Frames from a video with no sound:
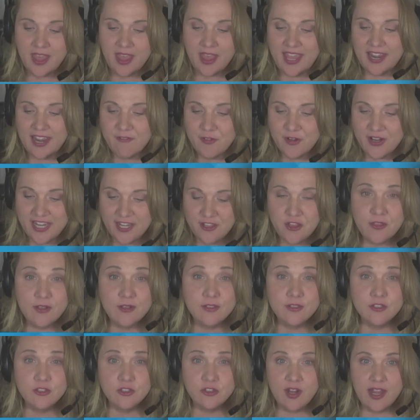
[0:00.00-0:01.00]
And for each of
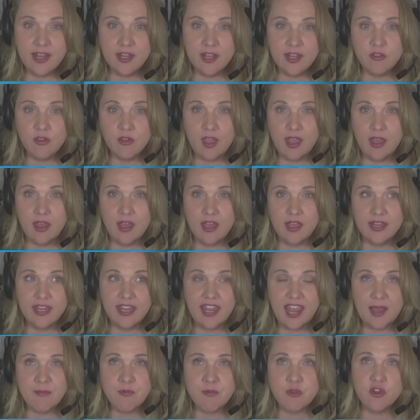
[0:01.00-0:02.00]
those strengths,
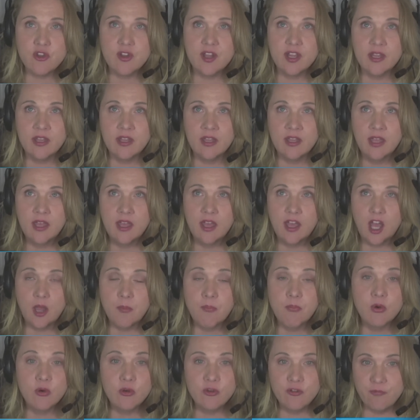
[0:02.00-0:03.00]
capturing a
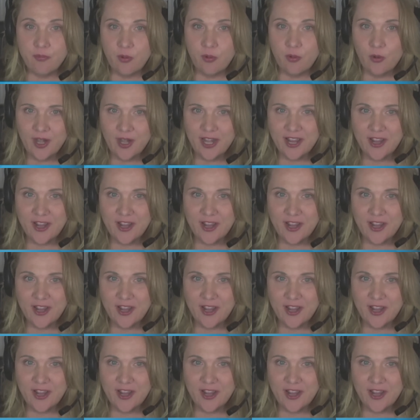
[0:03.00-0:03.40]
proof point.